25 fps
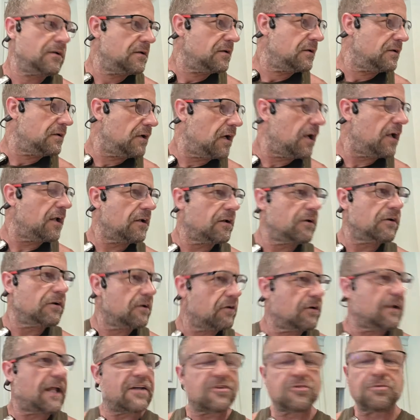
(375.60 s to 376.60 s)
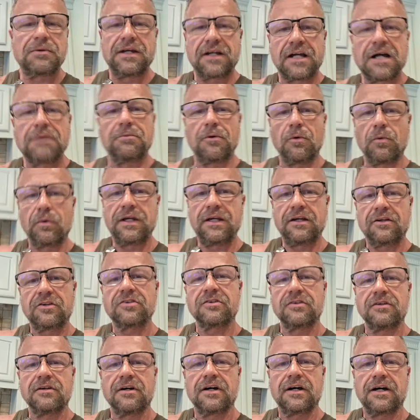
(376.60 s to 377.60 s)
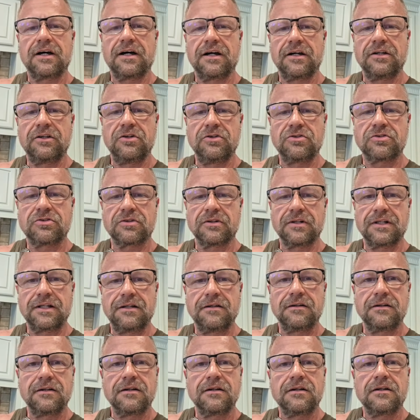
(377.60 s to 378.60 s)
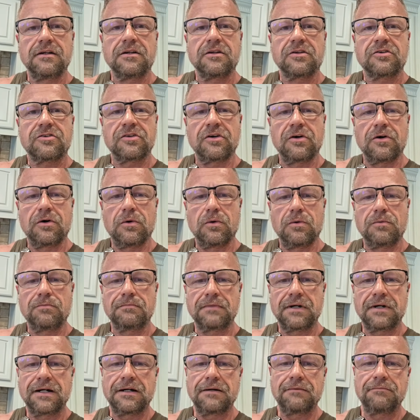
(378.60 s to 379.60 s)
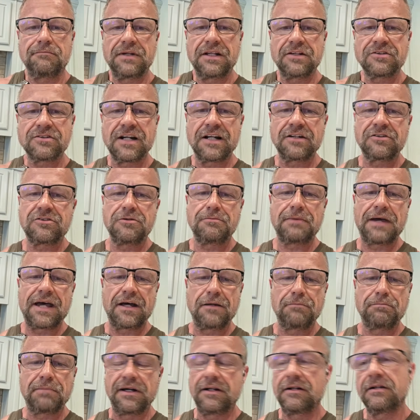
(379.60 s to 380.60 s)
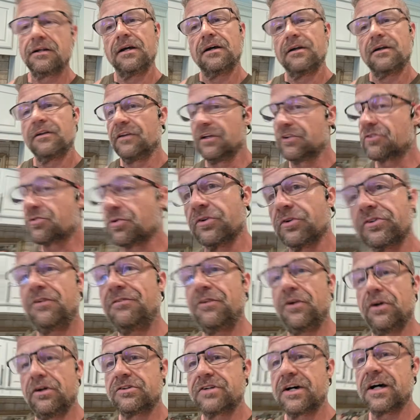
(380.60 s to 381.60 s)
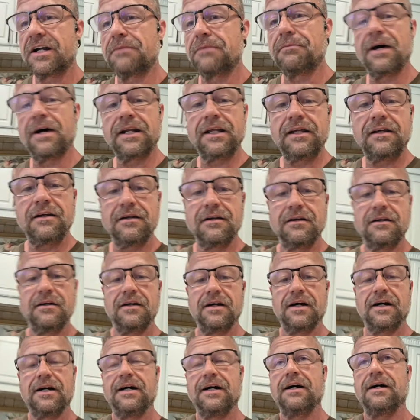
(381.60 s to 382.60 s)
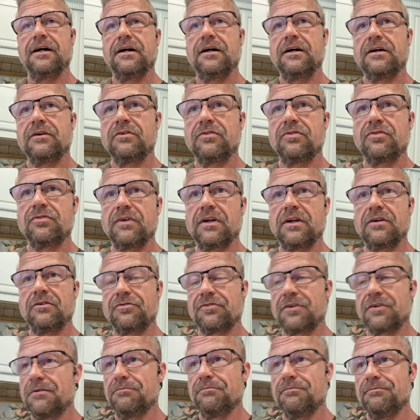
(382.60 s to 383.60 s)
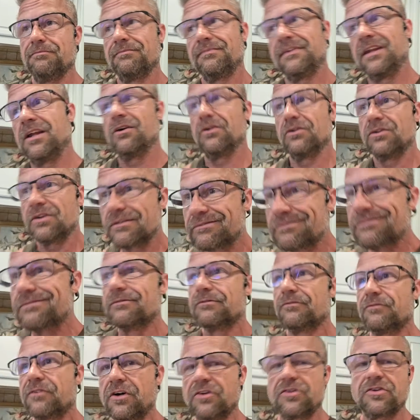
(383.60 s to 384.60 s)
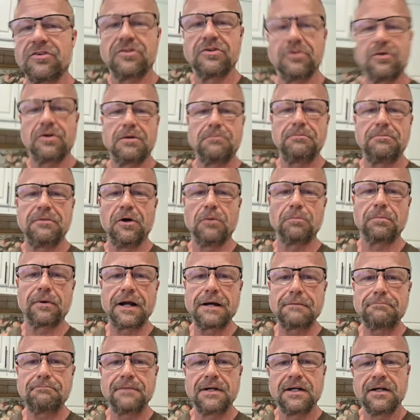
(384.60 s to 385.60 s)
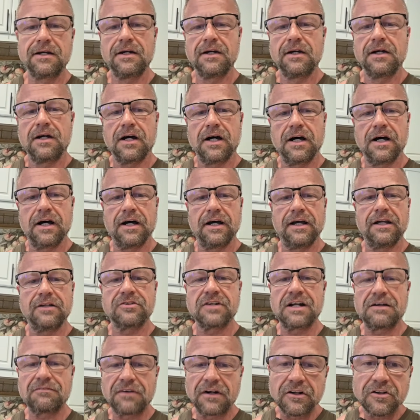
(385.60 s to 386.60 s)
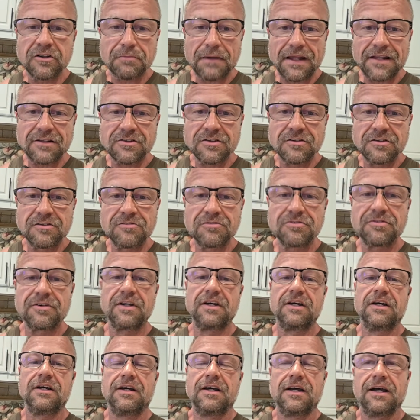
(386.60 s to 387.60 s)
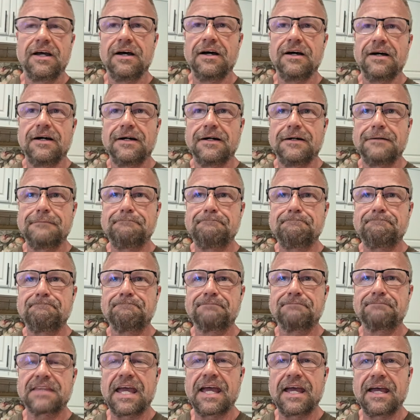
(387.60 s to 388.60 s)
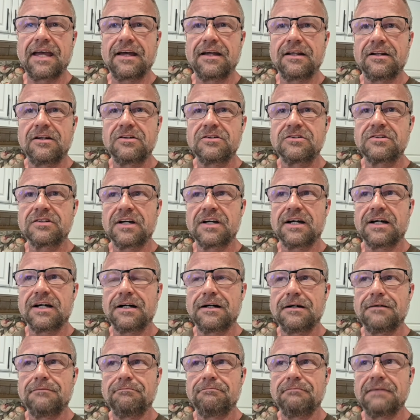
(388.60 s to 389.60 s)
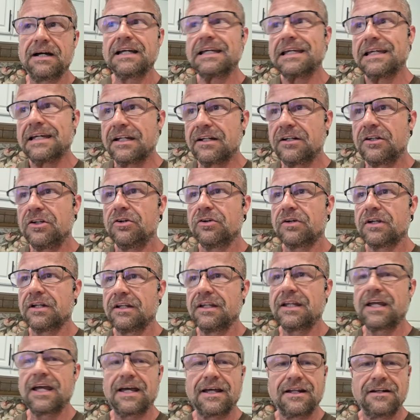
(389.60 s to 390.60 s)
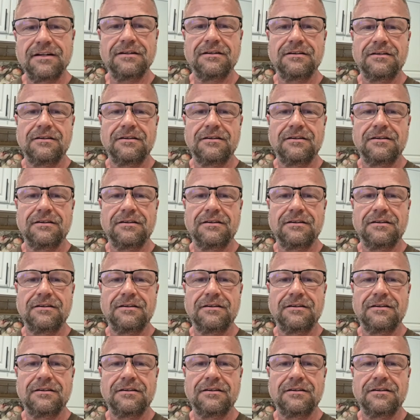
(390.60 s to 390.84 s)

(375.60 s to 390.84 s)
It'll last me a couple weeks usually. So it's not too bad. But this will save you a ton of money from versus doing a meal prep. It's not very expensive. And again, you can get,